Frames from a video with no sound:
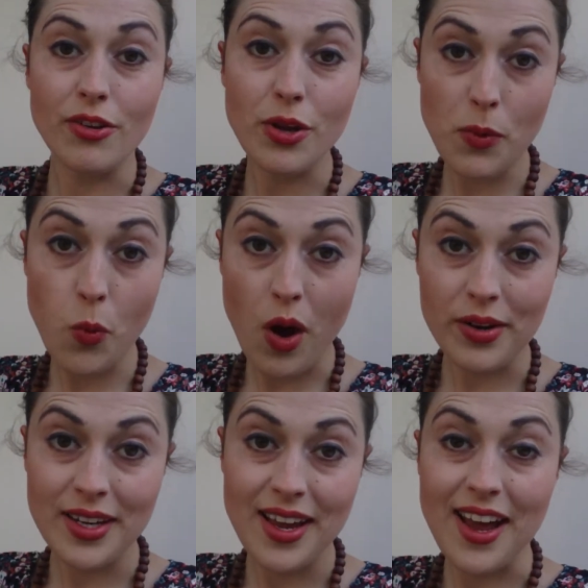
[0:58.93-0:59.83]
So number
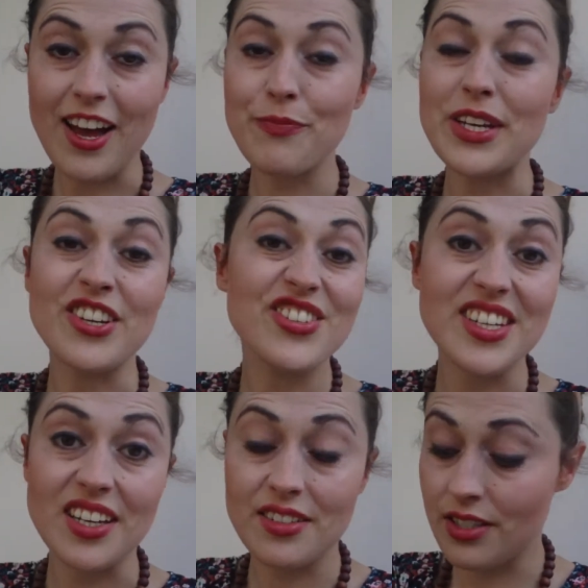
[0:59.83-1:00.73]
one, I've been
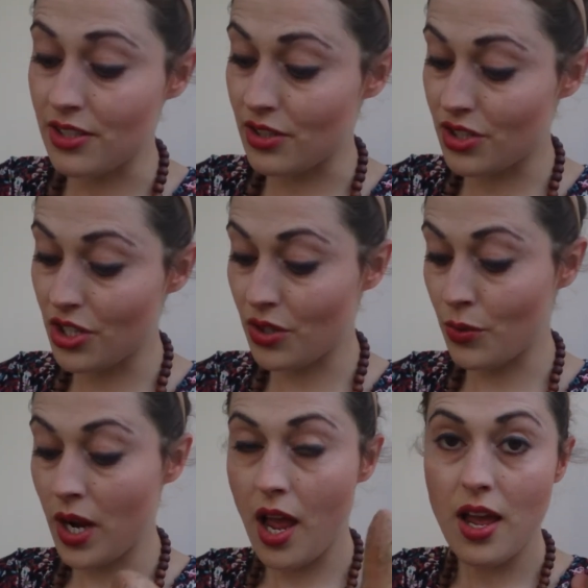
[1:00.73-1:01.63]
addicted
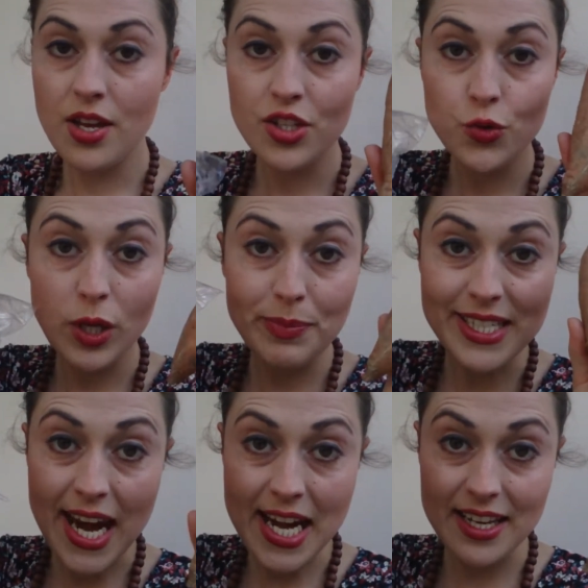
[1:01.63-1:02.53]
to sweet
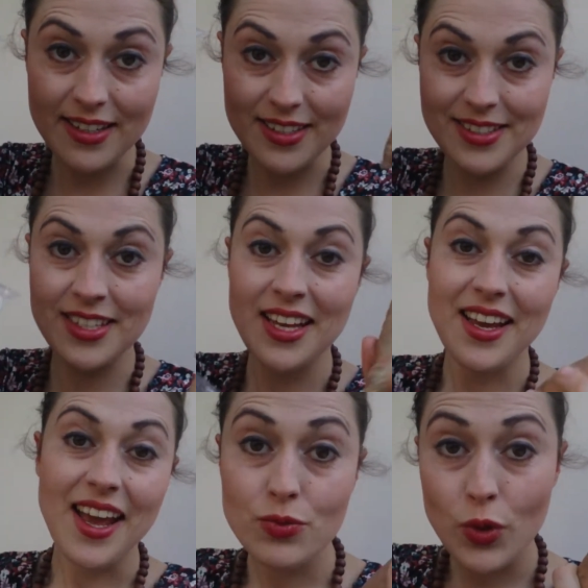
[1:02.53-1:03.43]
potatoes.
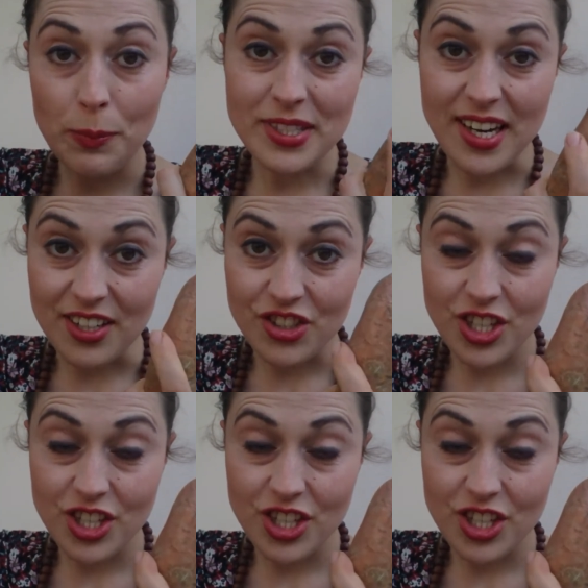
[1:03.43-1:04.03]
Sweet potato